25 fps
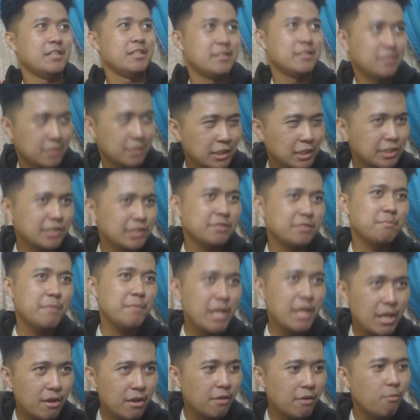This is
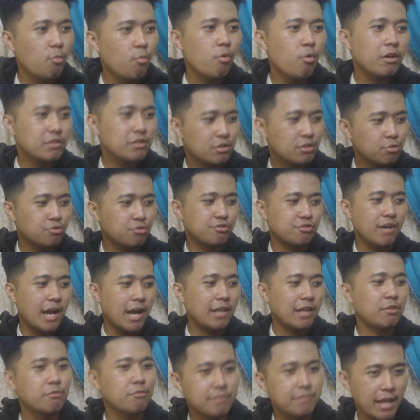me want to try
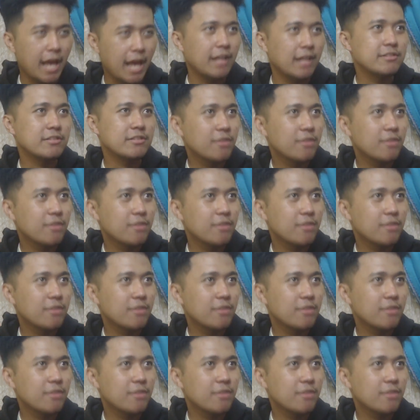to dance.